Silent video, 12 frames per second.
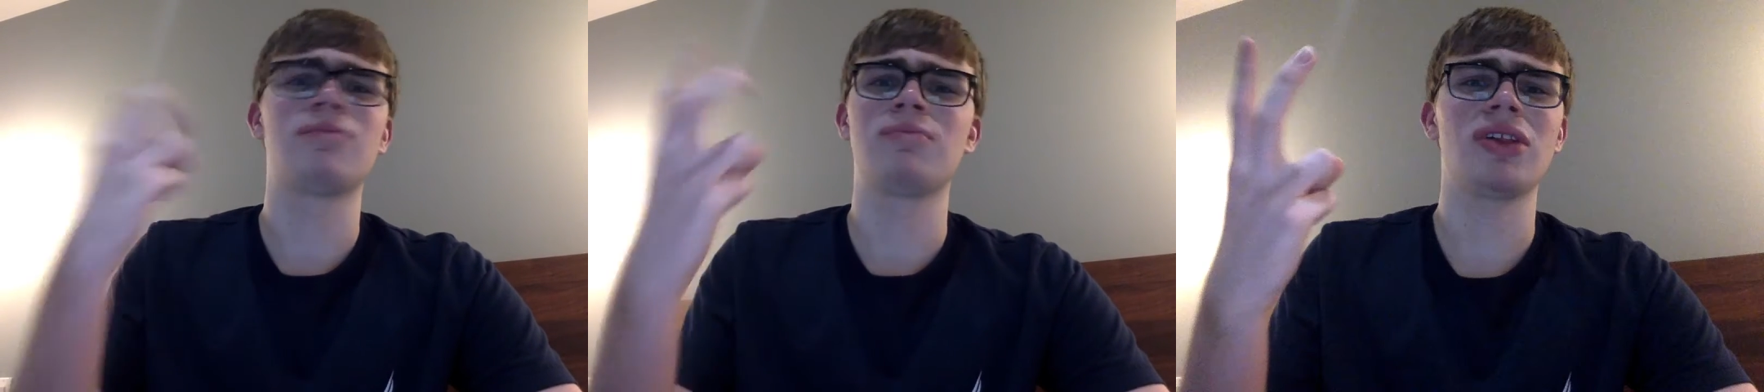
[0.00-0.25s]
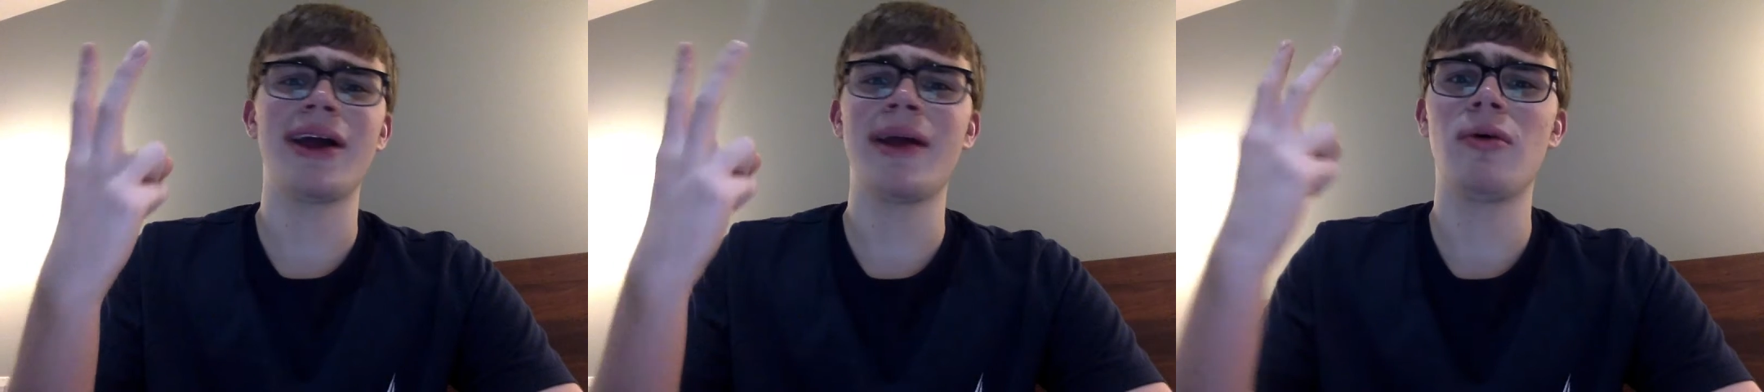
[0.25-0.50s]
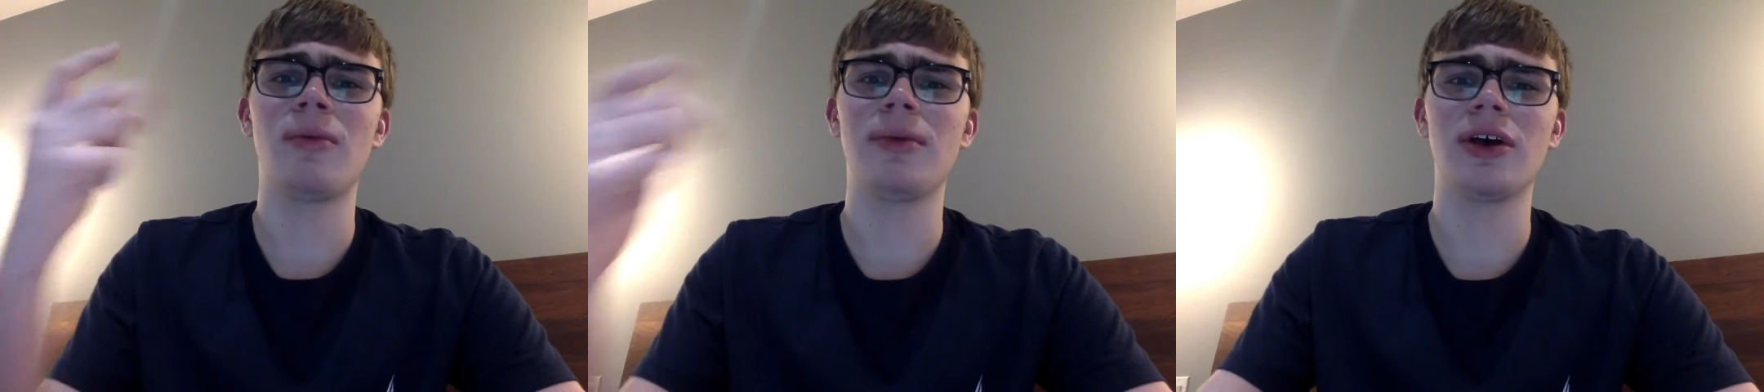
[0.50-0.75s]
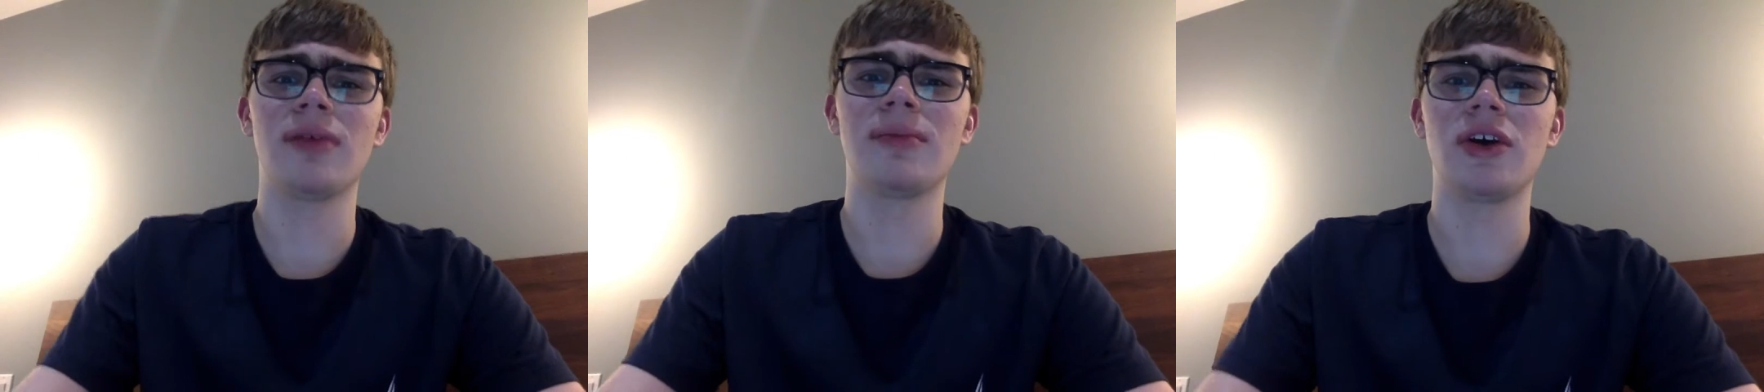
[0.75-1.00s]

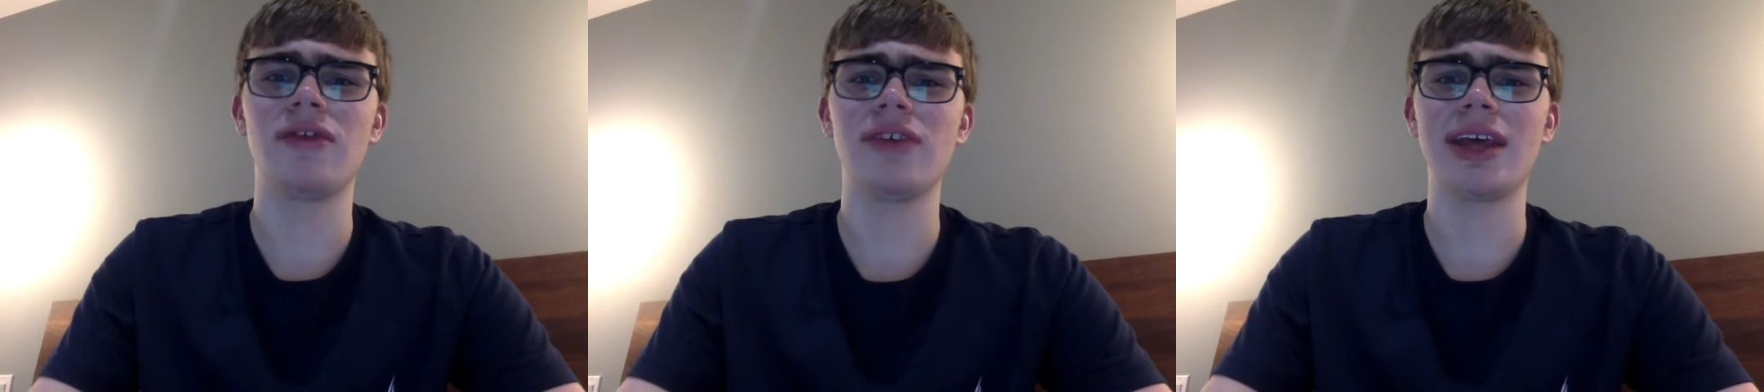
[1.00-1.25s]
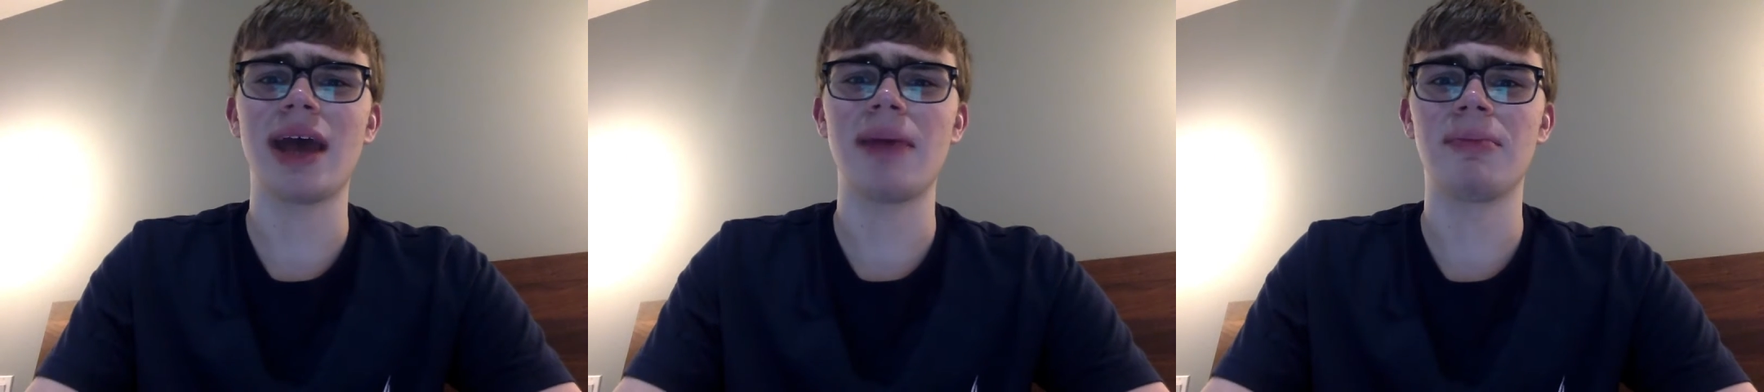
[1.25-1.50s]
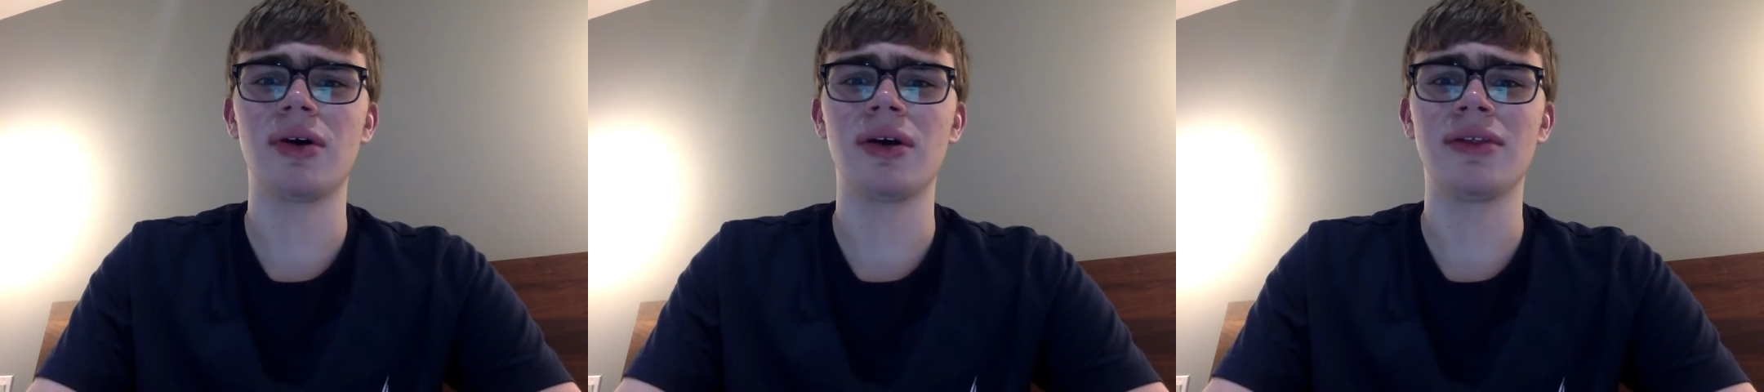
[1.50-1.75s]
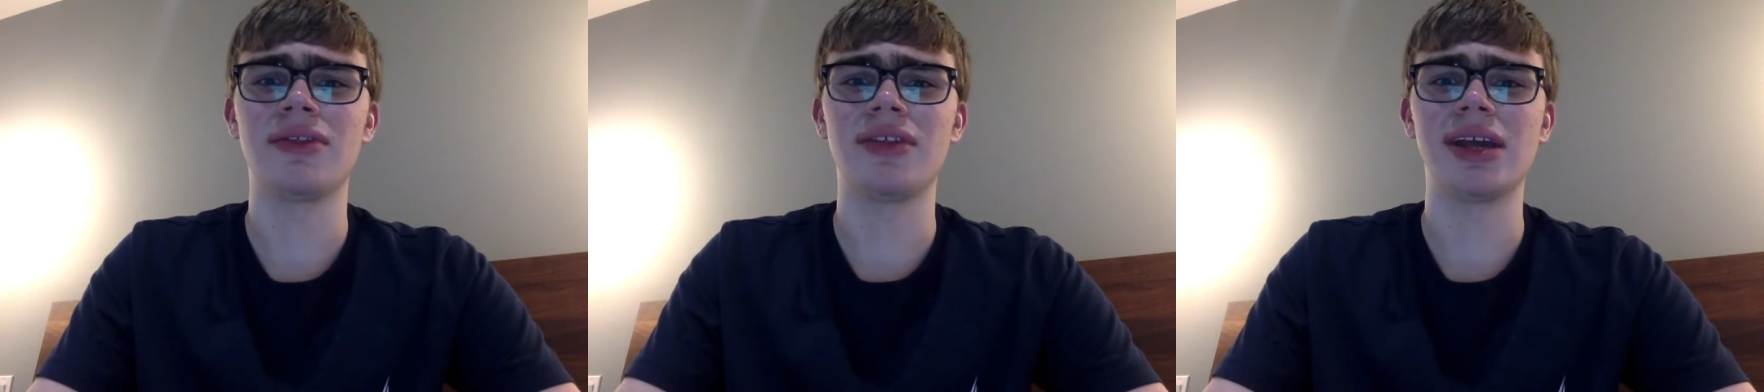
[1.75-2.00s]
Playmobil movie get put
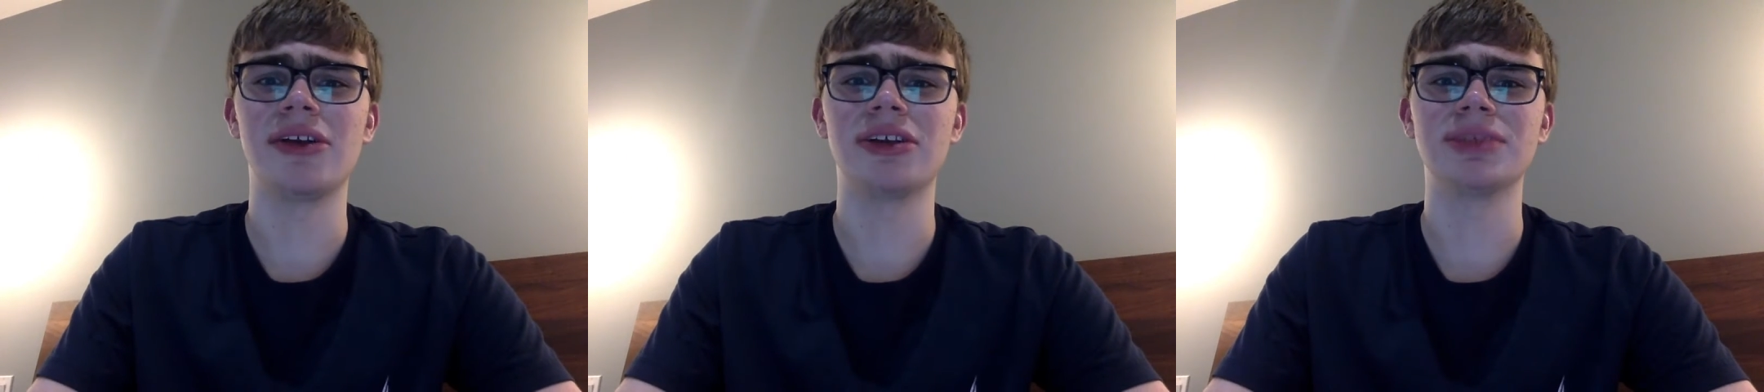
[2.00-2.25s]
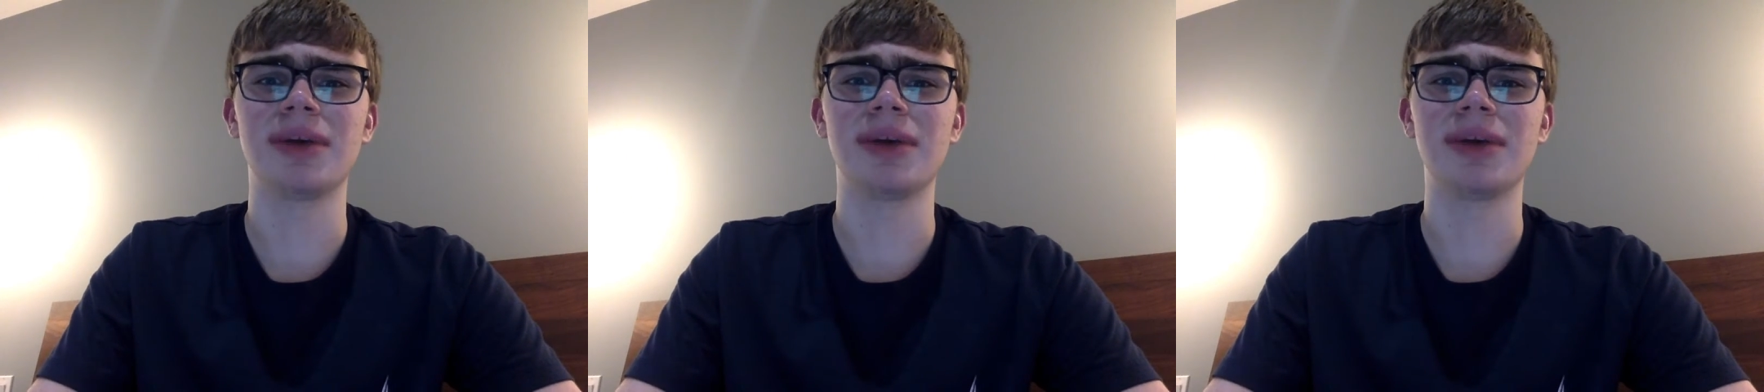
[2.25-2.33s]
in theaters,